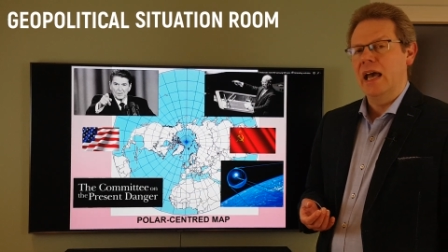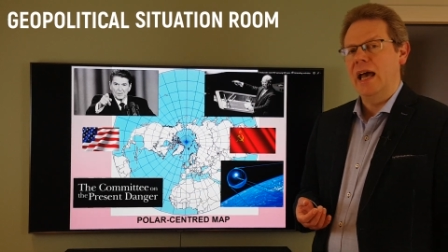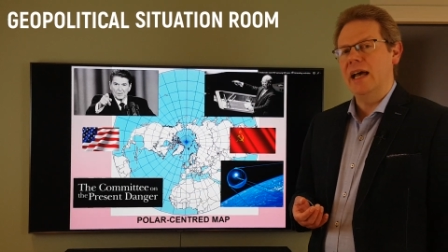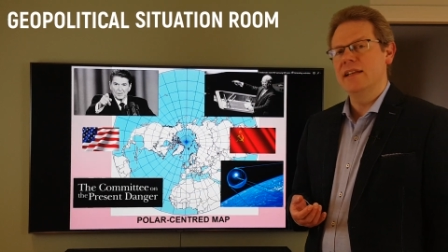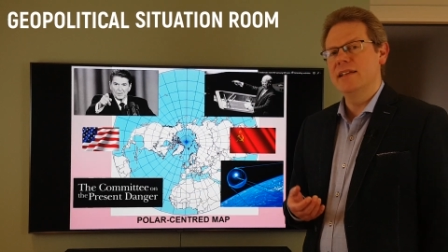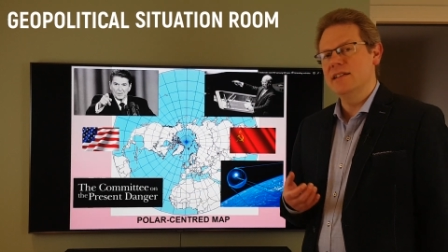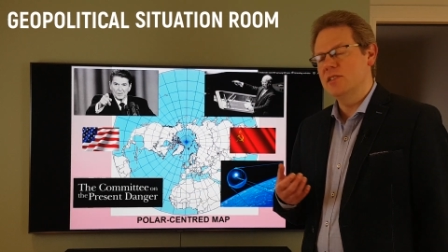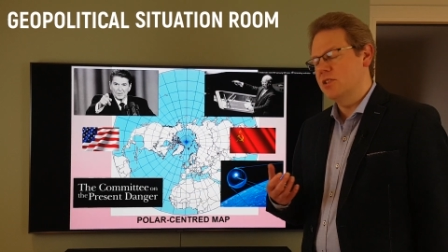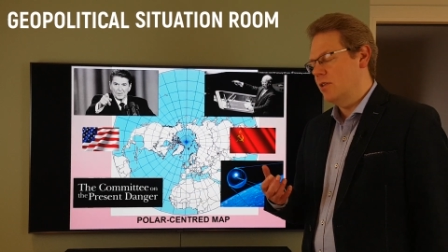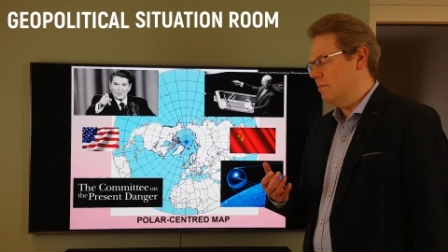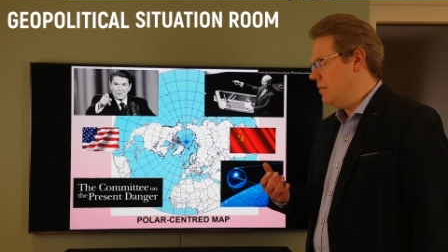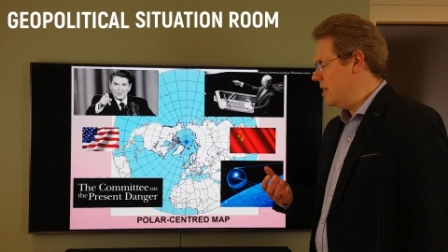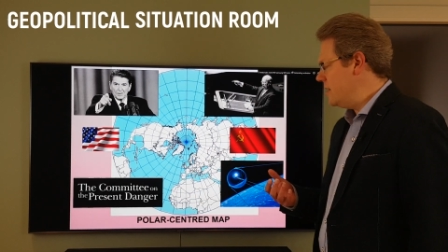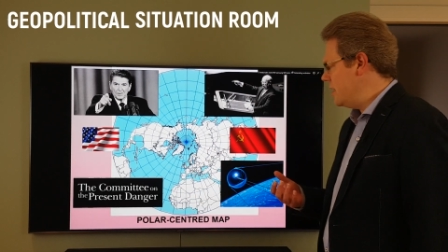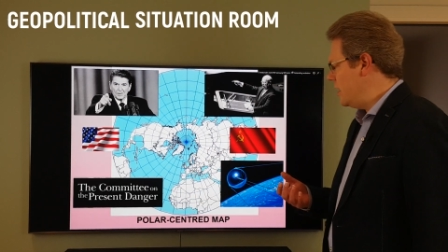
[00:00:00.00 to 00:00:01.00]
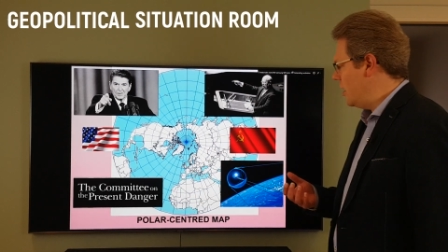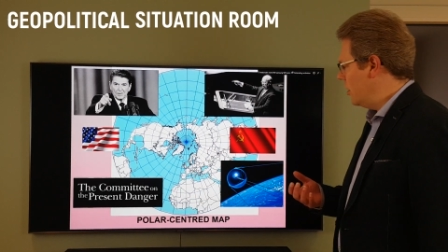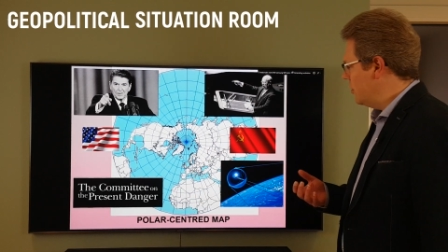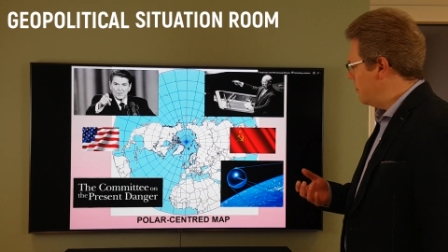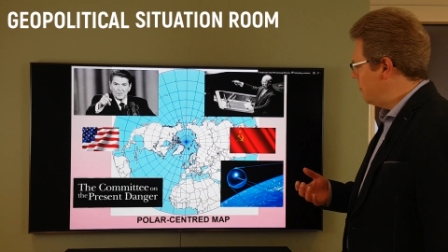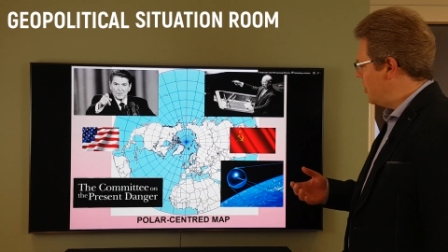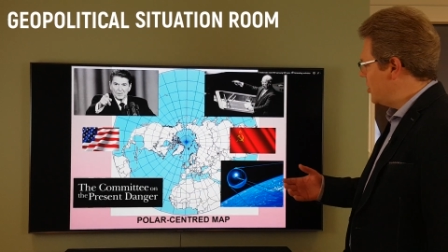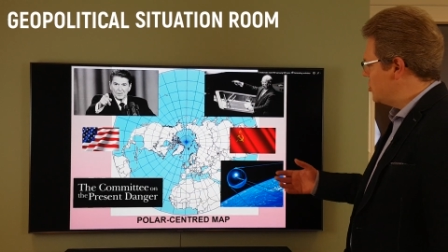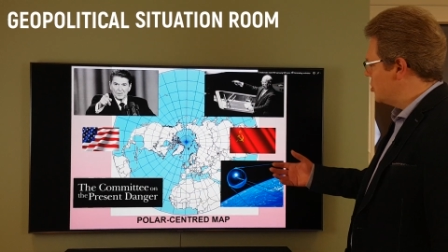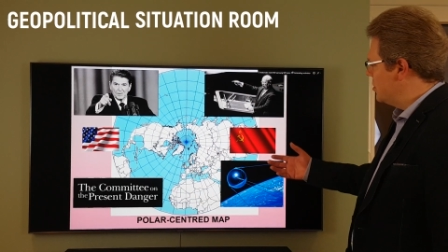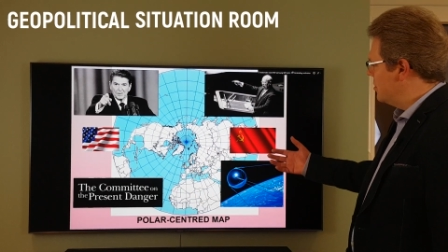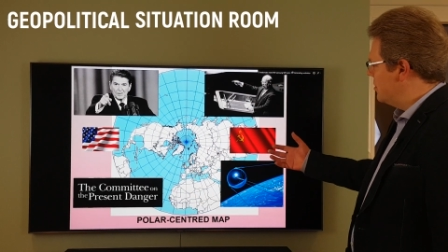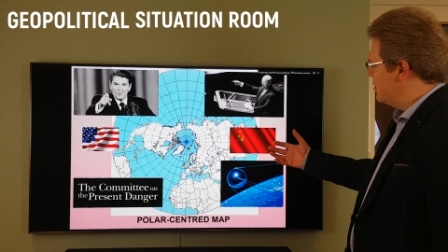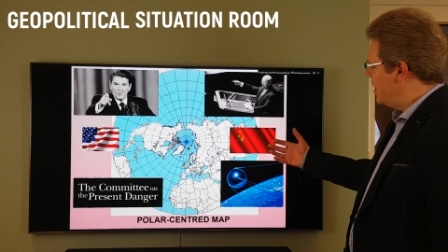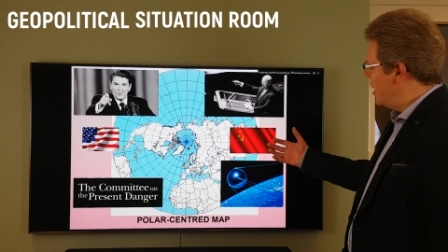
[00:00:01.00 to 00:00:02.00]
And this Committee on the
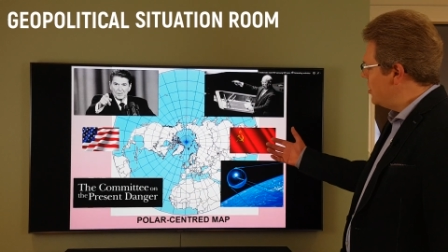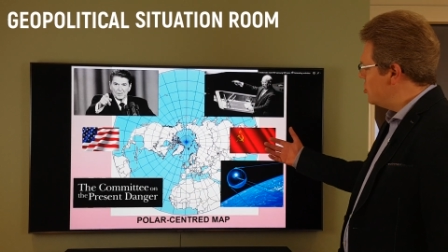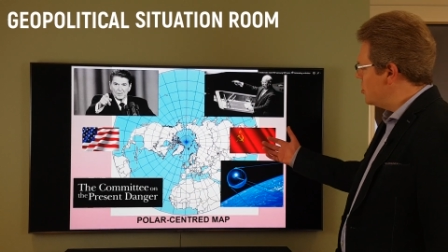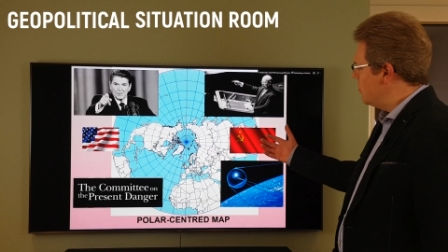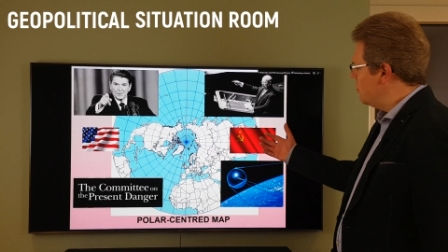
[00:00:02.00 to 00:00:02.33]
Present Danger